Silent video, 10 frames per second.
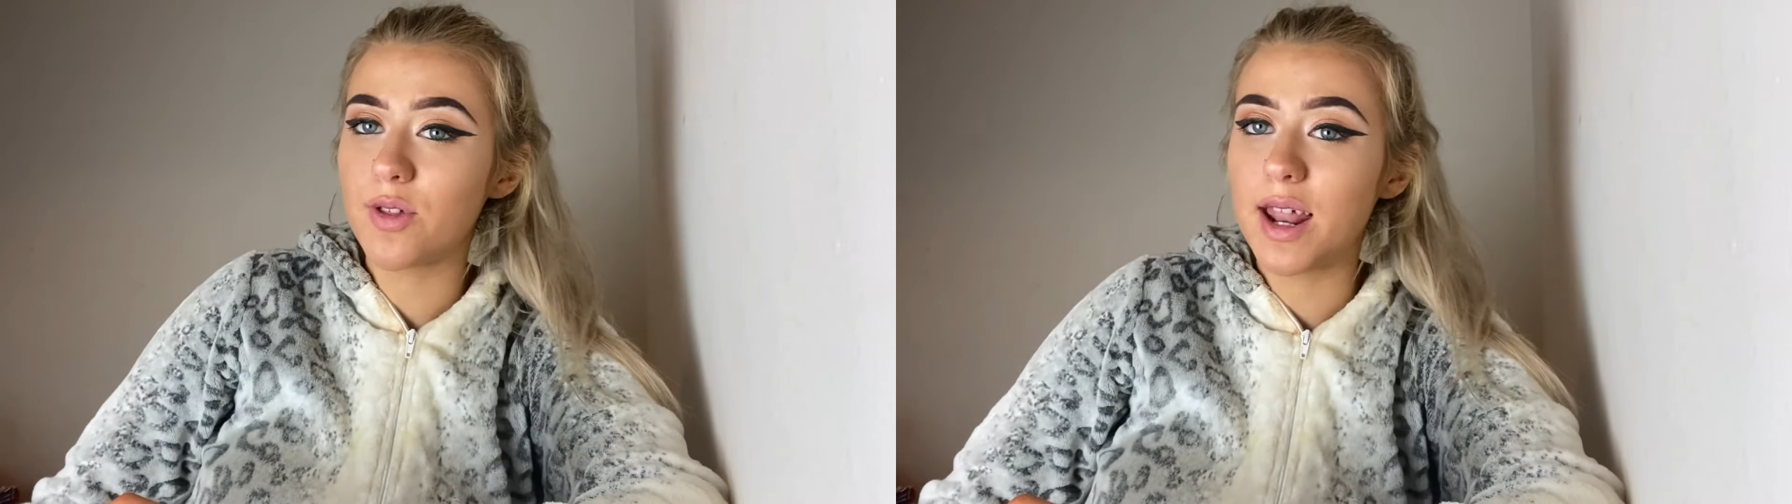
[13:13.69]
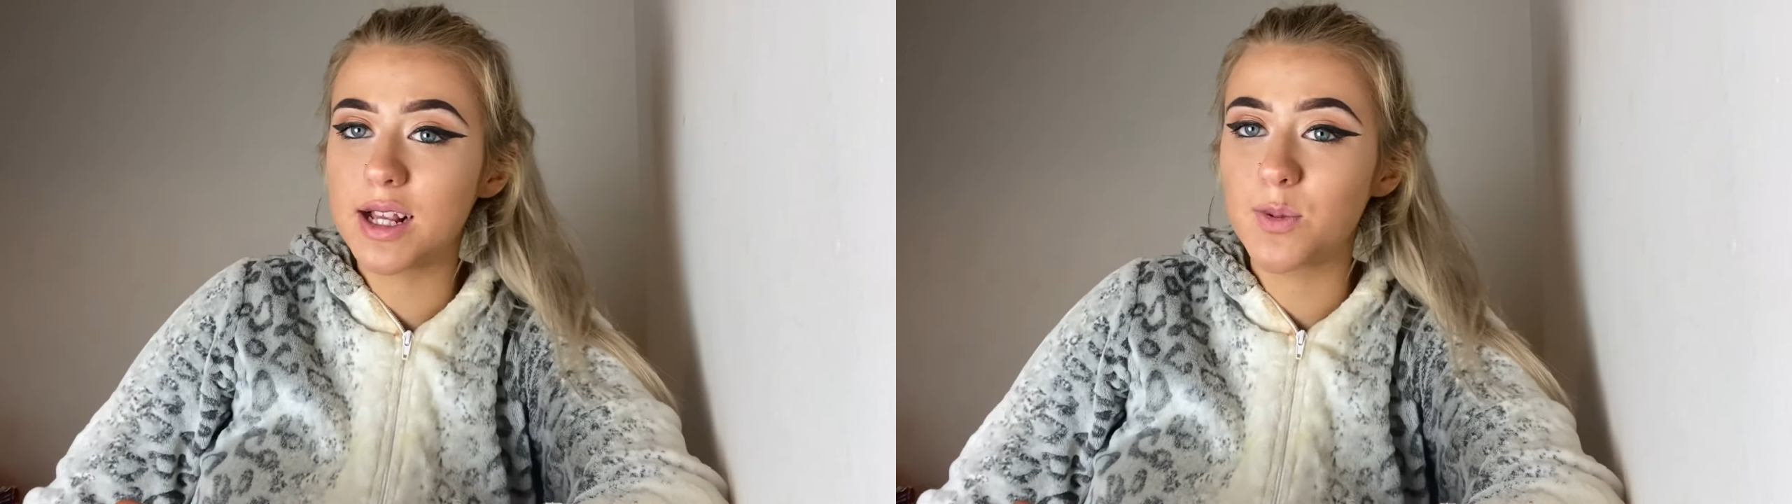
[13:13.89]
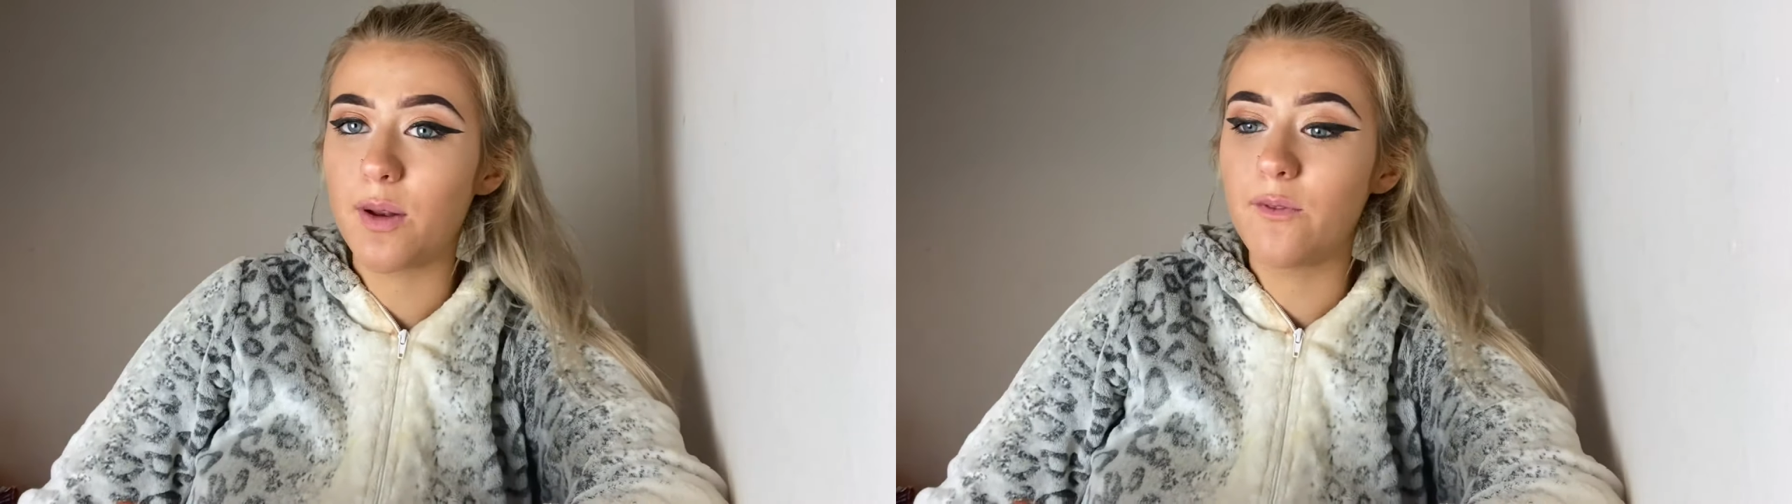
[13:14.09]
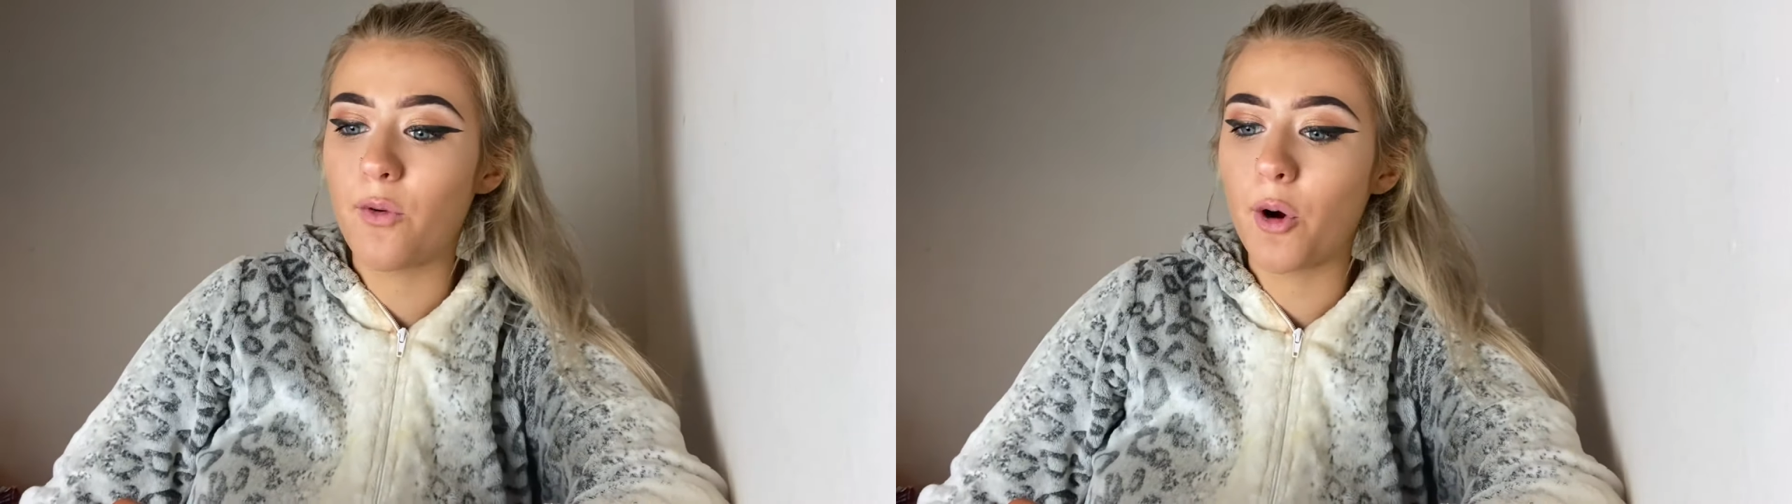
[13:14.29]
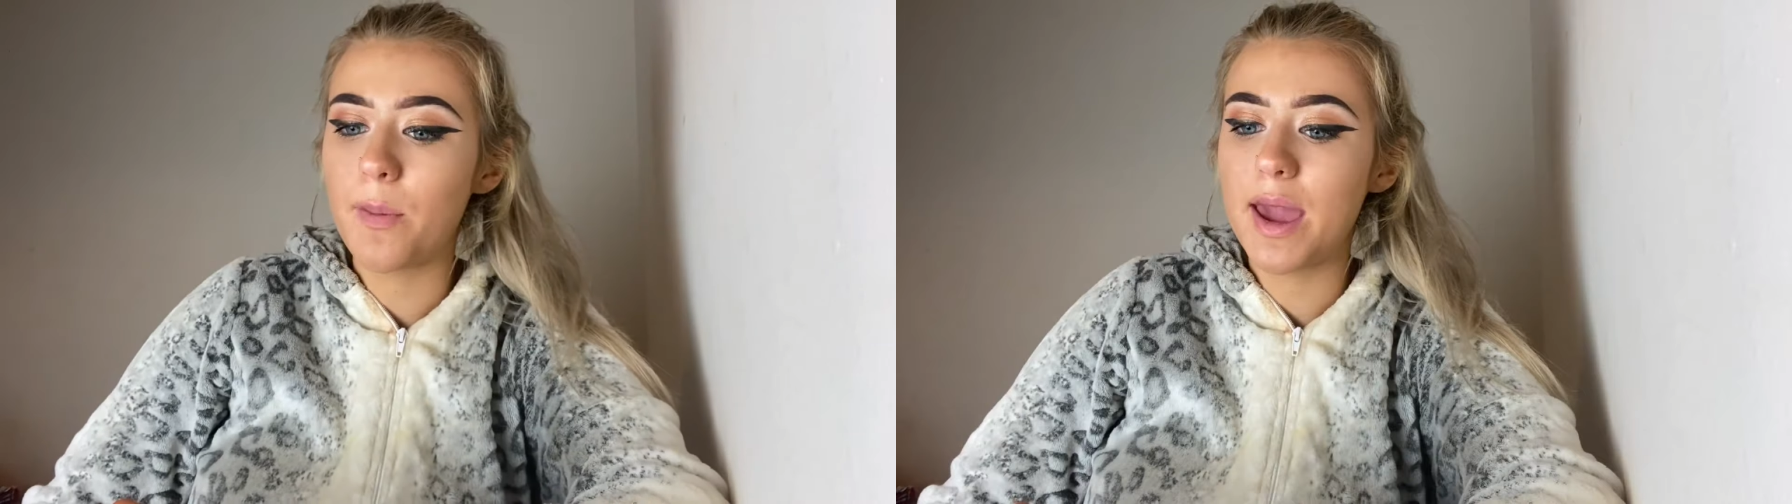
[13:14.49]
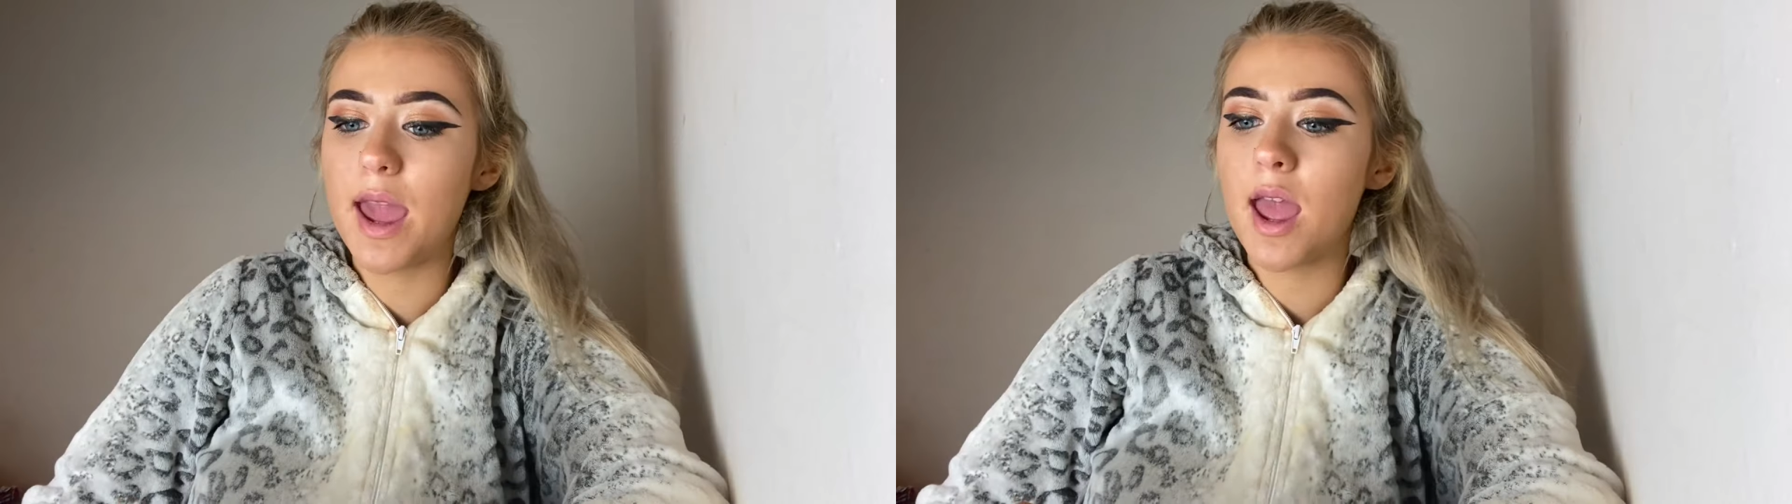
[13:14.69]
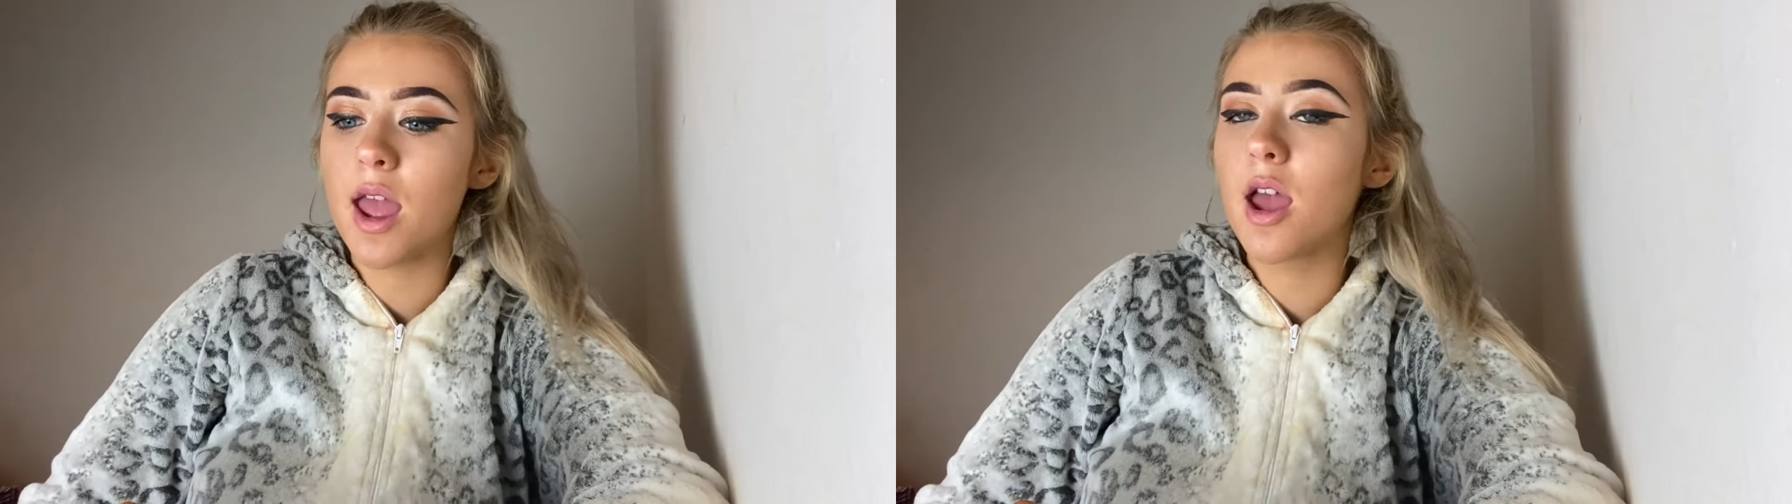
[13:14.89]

the next one for me.